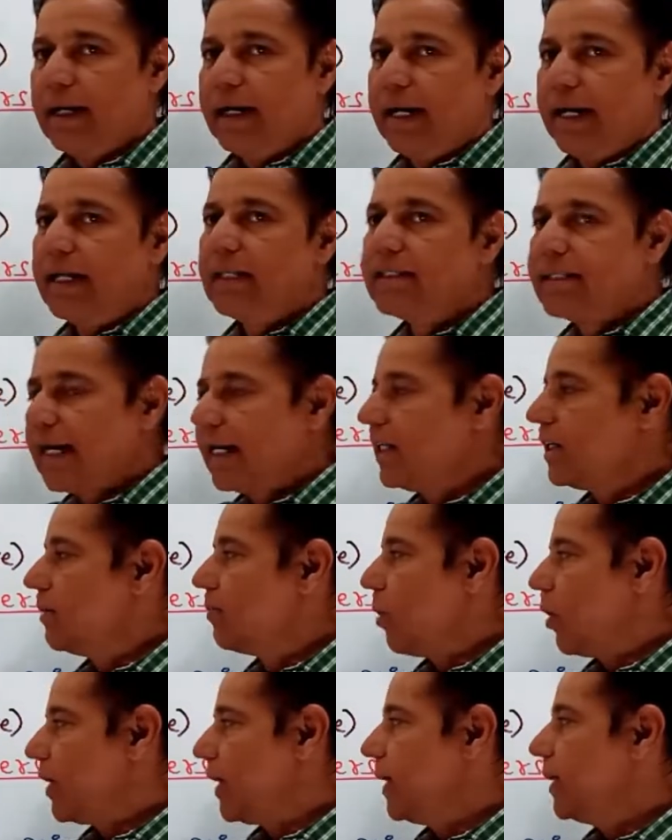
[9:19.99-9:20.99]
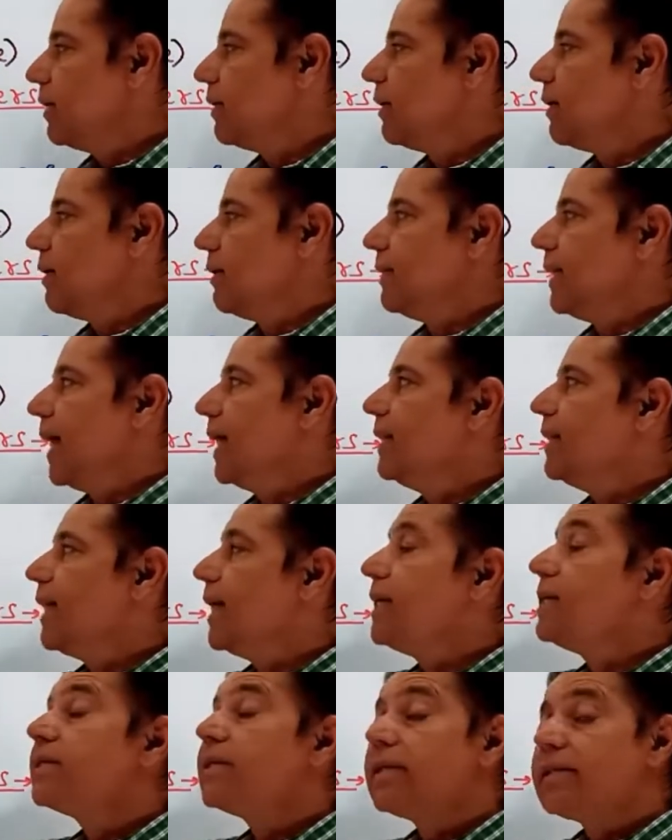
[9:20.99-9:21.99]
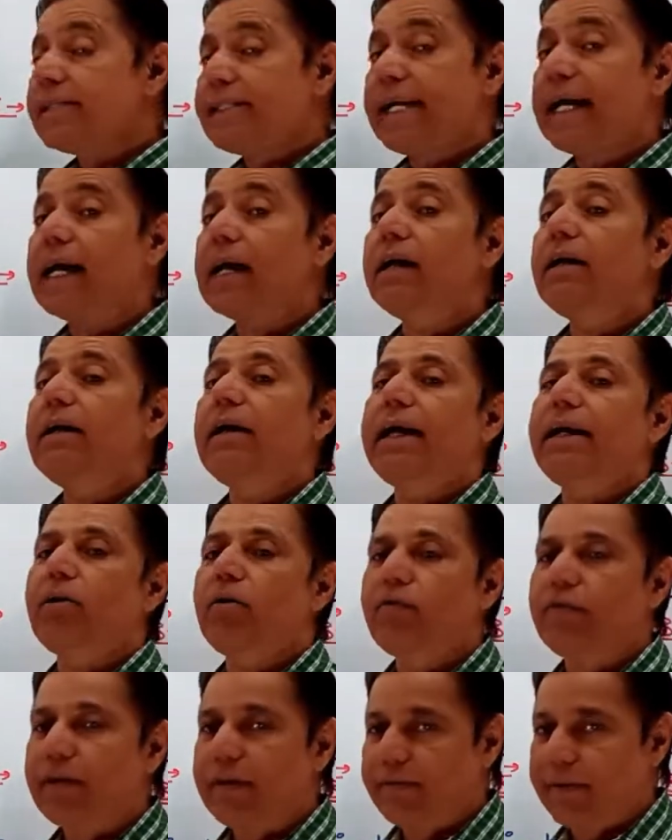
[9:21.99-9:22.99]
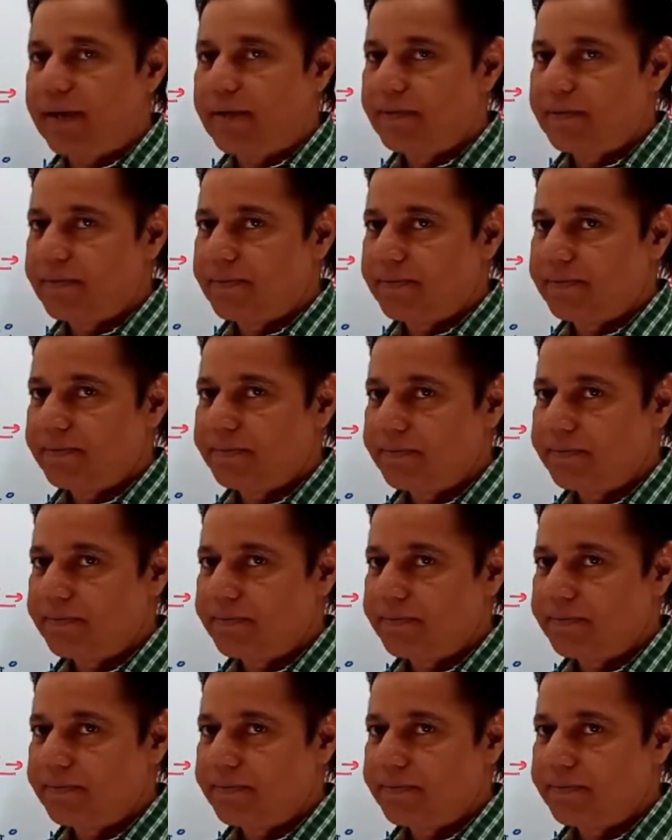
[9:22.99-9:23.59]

inside the body, then there is a second line of defense